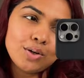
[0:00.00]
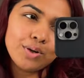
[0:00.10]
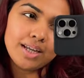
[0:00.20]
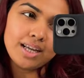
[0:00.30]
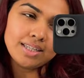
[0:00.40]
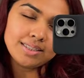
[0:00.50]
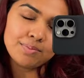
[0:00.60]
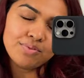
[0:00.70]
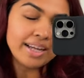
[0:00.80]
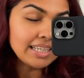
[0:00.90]
Okay guys, I'm
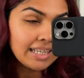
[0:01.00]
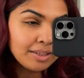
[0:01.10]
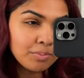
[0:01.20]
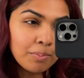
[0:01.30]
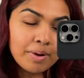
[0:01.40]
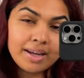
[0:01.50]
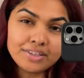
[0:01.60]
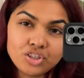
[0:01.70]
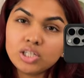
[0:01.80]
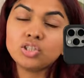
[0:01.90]
finally in Mumbai. I
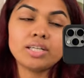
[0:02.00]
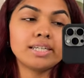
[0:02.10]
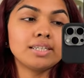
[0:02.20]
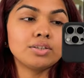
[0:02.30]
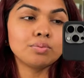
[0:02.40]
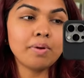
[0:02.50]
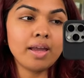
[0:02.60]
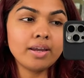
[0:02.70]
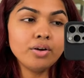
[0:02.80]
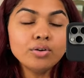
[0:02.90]
just checked into
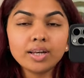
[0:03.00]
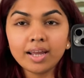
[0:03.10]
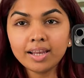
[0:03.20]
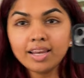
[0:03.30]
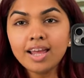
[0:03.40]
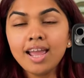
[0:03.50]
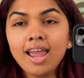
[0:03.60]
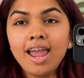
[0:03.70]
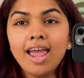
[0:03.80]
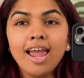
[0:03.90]
my hotel.
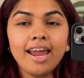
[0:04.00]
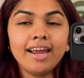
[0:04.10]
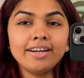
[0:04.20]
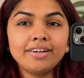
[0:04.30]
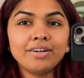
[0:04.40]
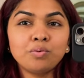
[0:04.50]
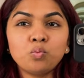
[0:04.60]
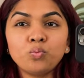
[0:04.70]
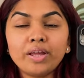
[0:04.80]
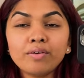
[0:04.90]
And
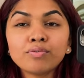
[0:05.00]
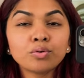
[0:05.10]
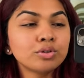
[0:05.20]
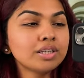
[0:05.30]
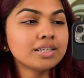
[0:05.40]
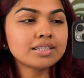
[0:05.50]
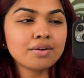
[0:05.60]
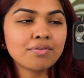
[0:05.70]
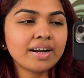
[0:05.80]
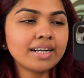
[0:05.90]
there are a few things I
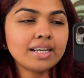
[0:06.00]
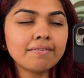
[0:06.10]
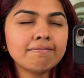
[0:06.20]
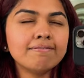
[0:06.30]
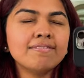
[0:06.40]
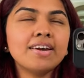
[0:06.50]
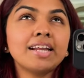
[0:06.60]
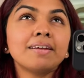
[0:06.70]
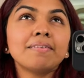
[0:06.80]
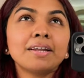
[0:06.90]
find like
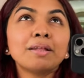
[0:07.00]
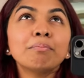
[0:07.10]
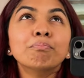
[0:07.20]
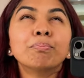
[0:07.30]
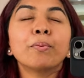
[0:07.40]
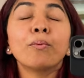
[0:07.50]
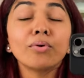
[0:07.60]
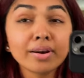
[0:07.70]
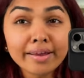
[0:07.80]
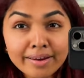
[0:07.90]
very, very
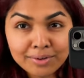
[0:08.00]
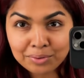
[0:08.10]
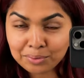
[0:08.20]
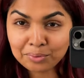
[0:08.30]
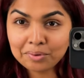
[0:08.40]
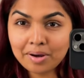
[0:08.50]
boring to do.